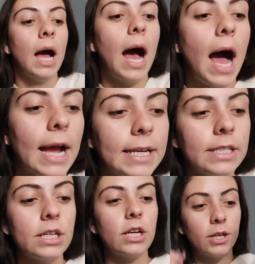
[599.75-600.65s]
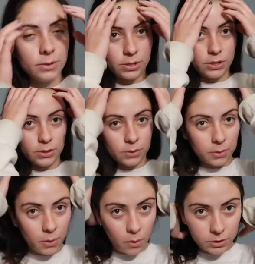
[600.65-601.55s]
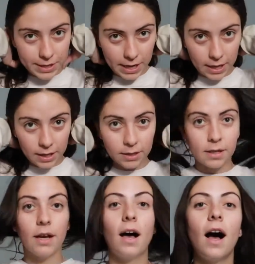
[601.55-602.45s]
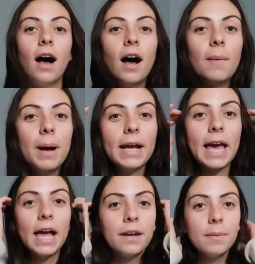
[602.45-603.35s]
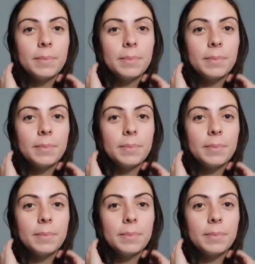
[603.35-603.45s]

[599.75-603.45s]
I need to go to Ulta again